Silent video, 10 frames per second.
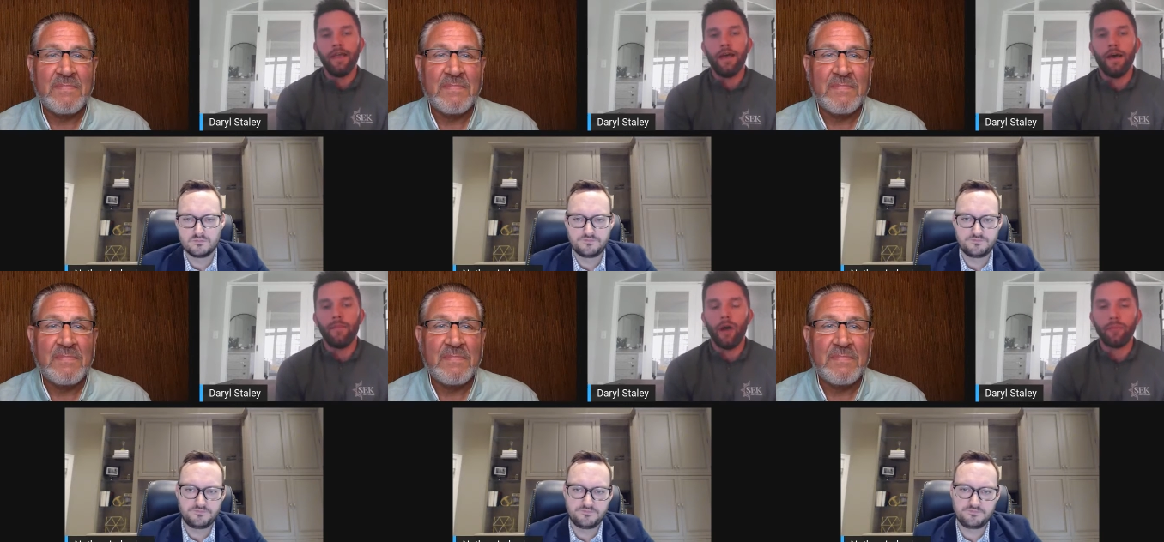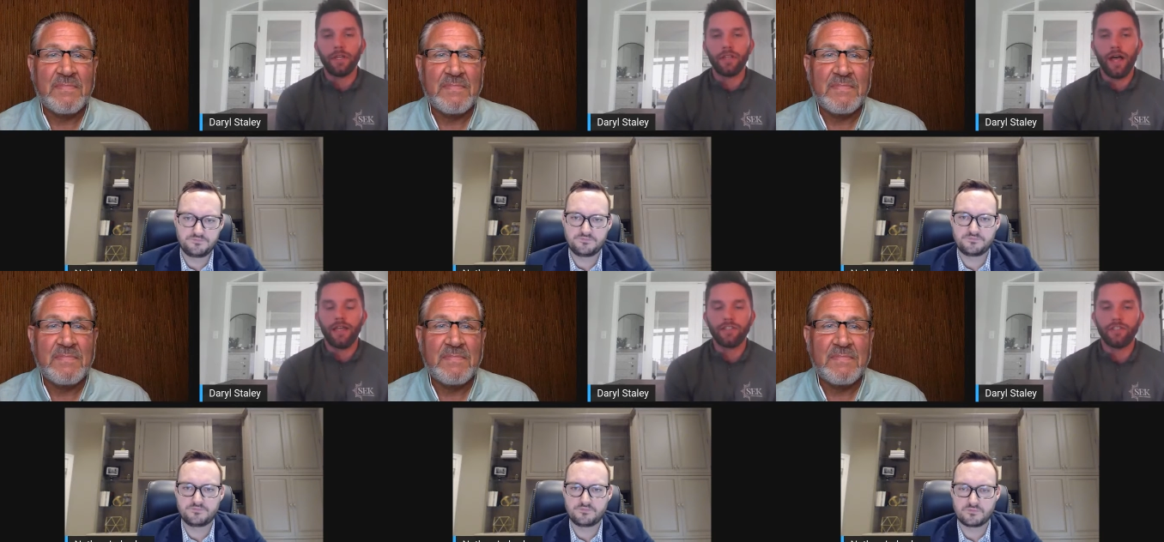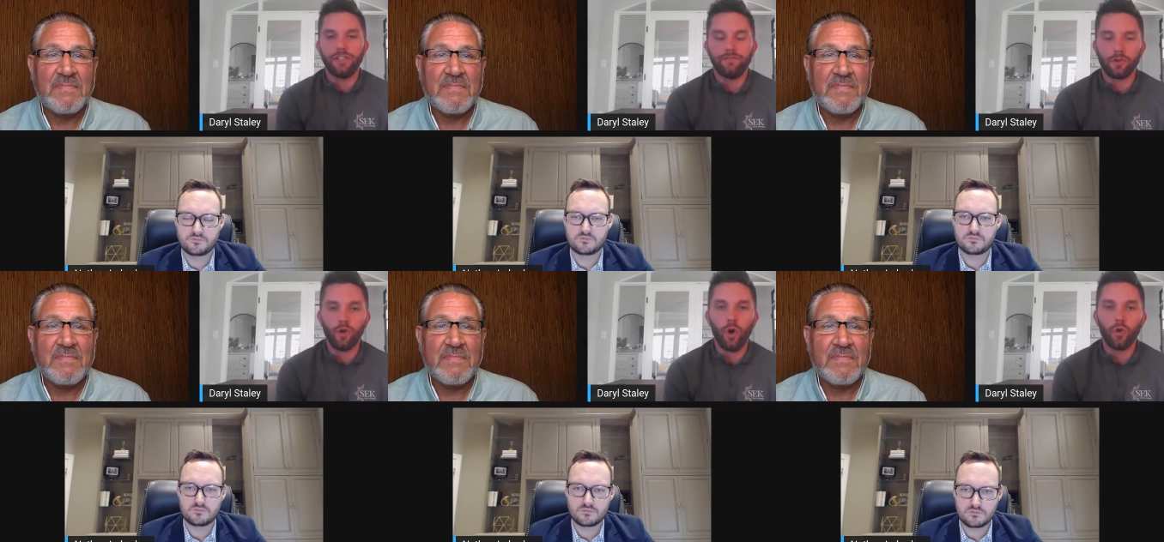Speaker 1: um, helping clients achieve their
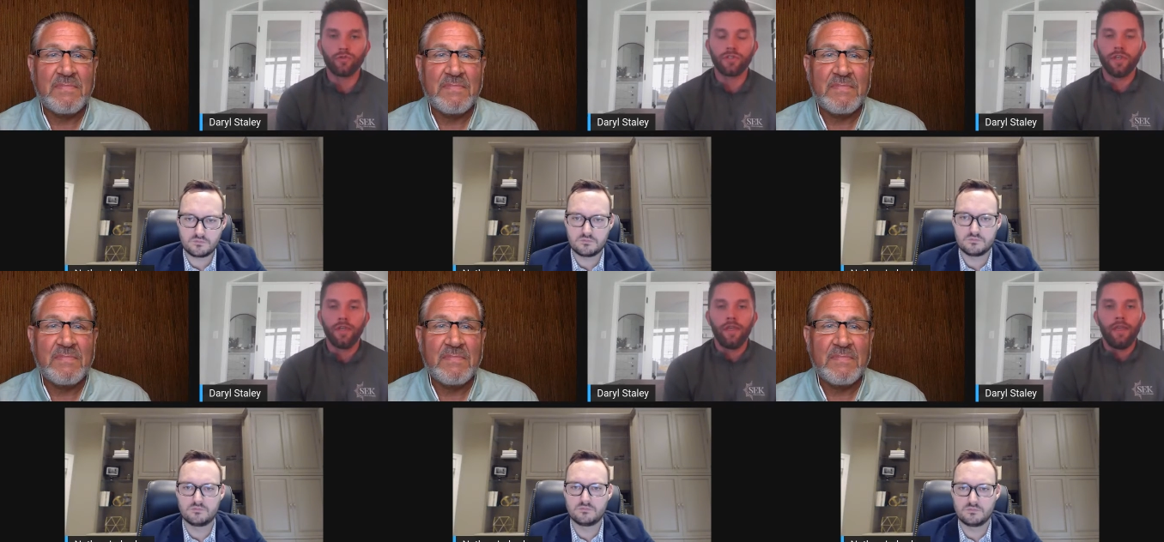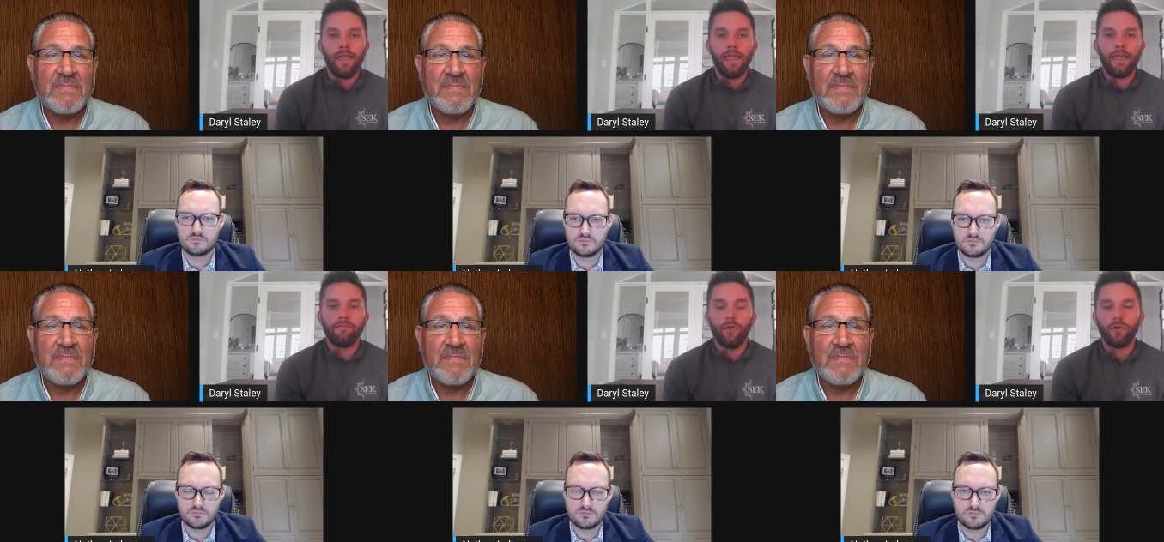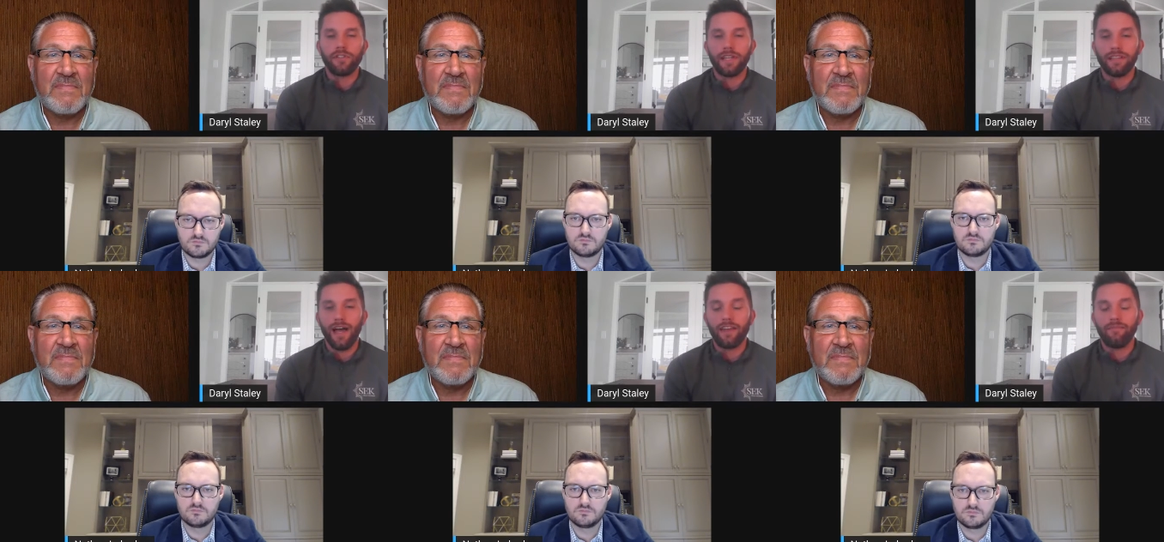goals and focusing a
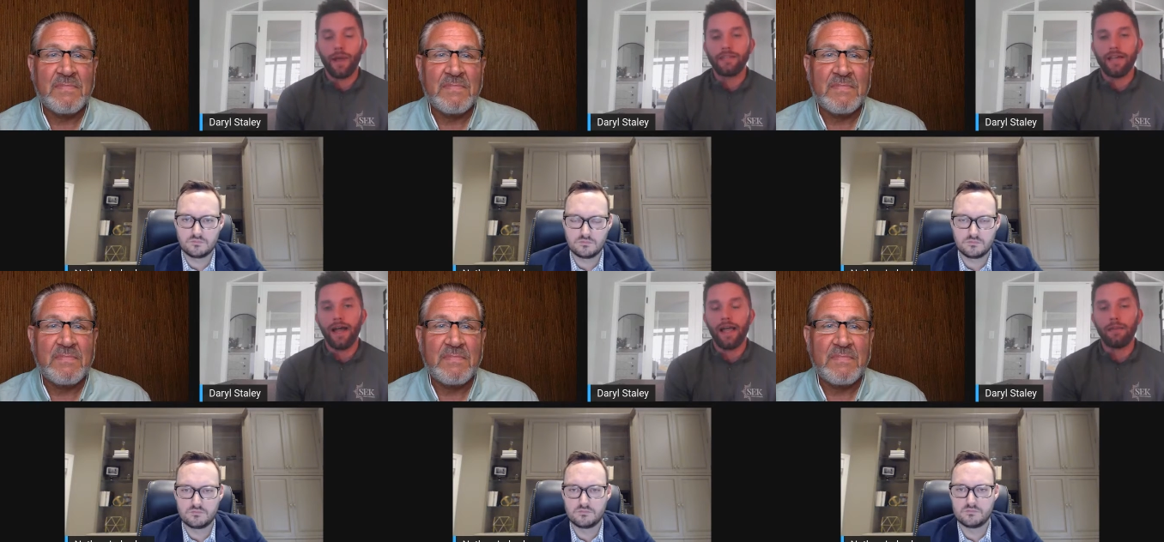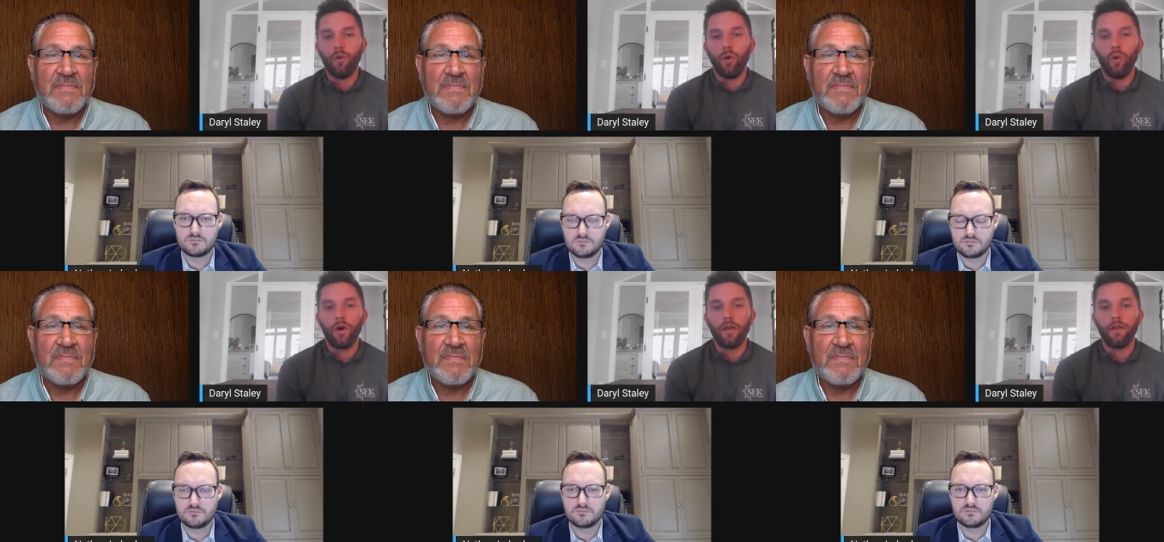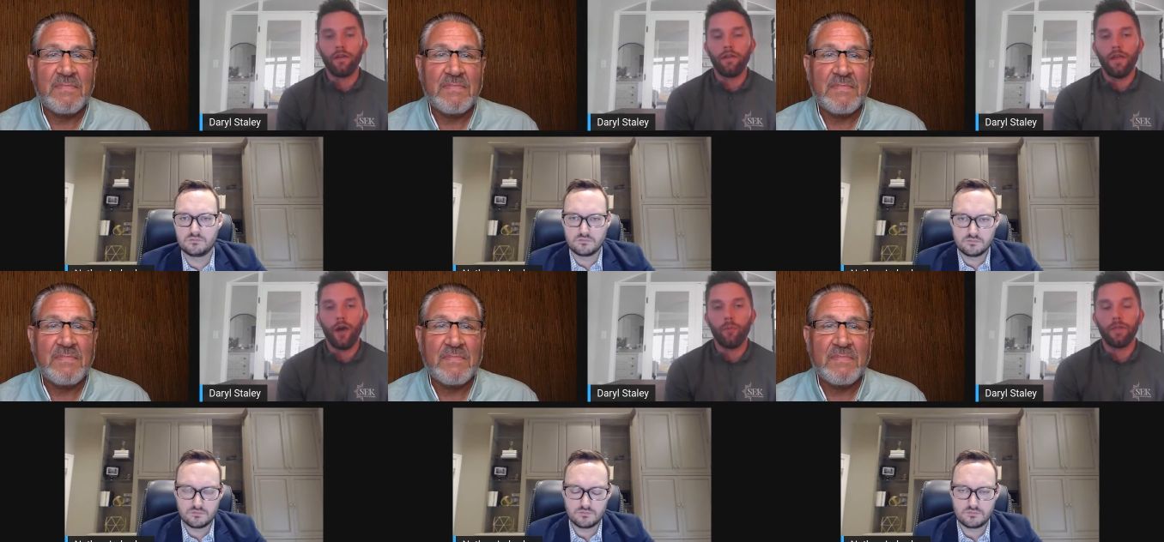lot of my time on
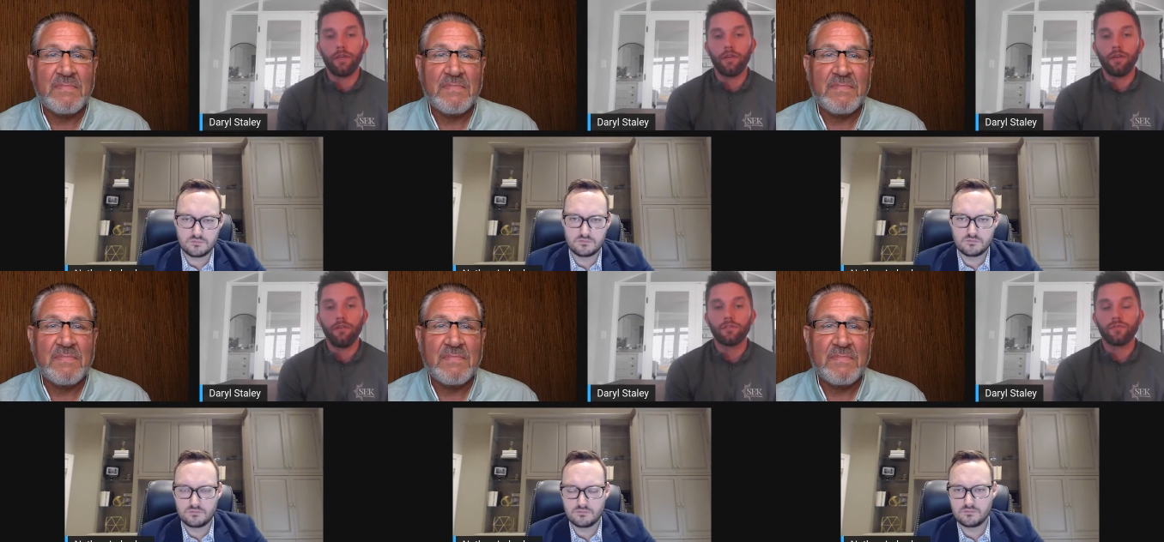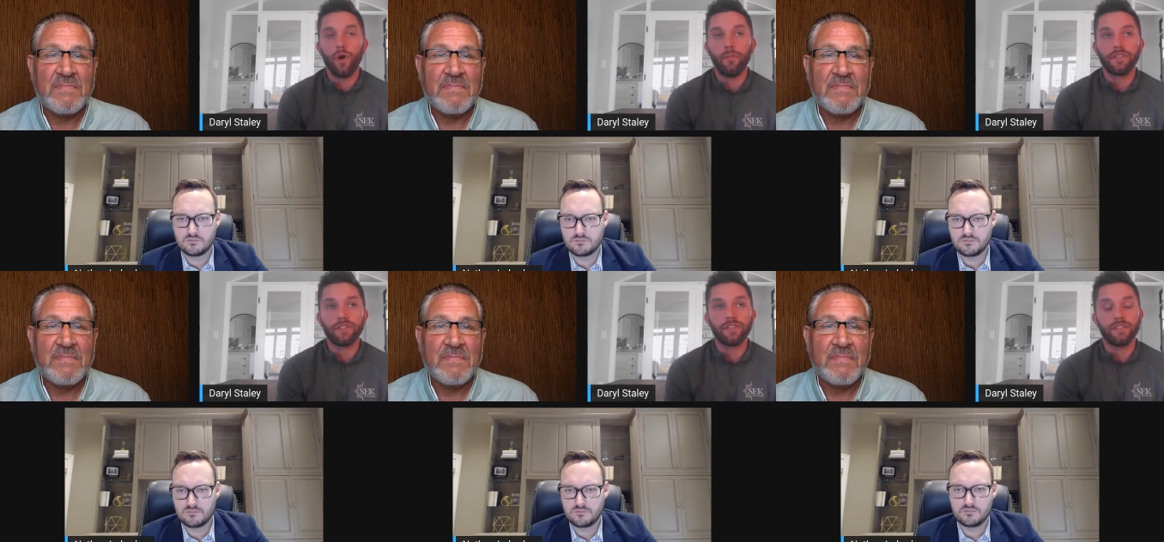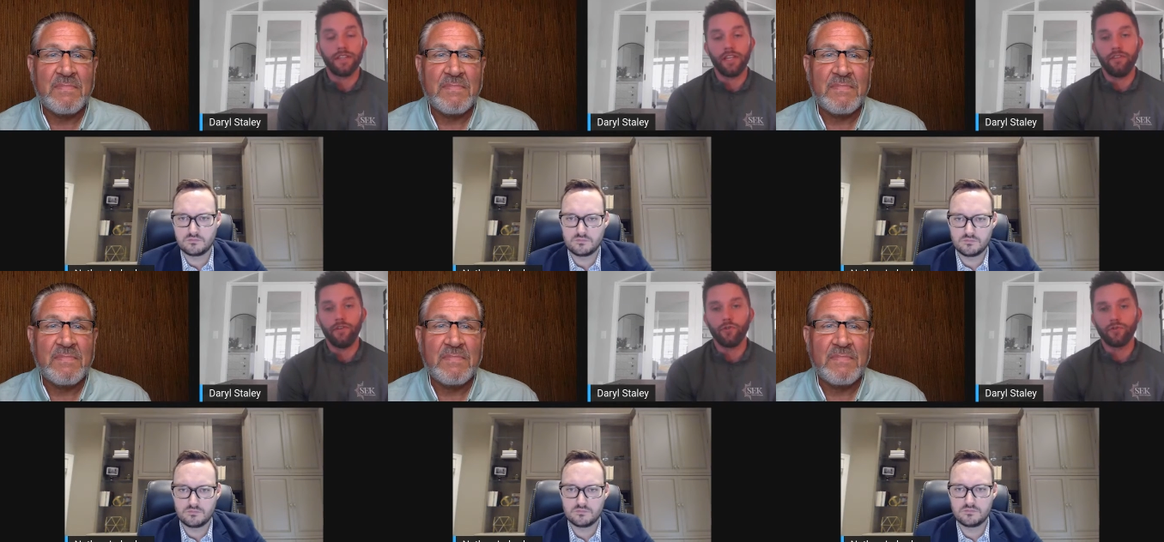helping small businesses and
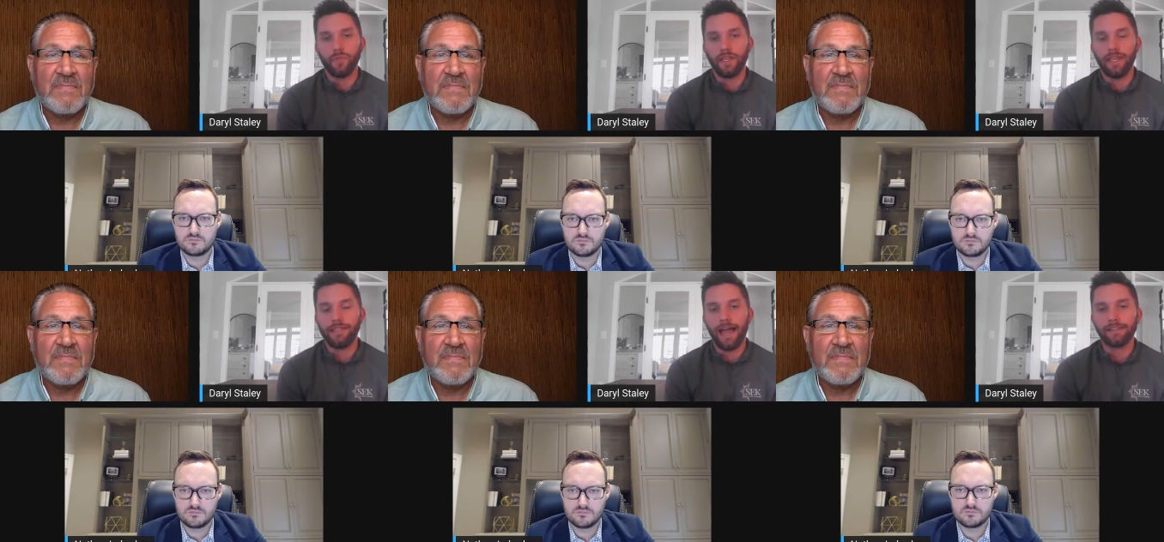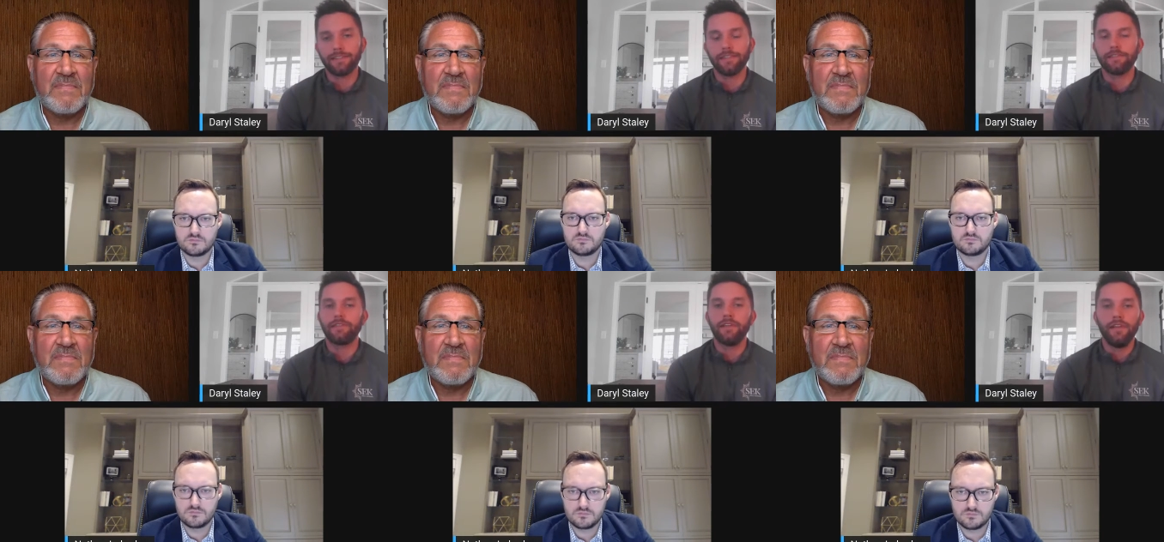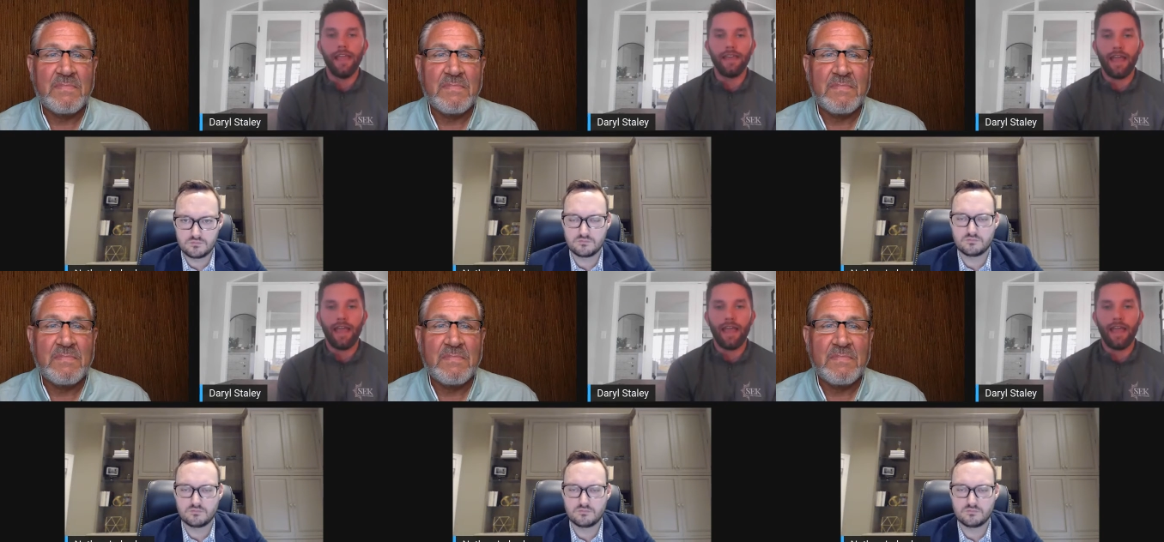individuals mitigate taxes and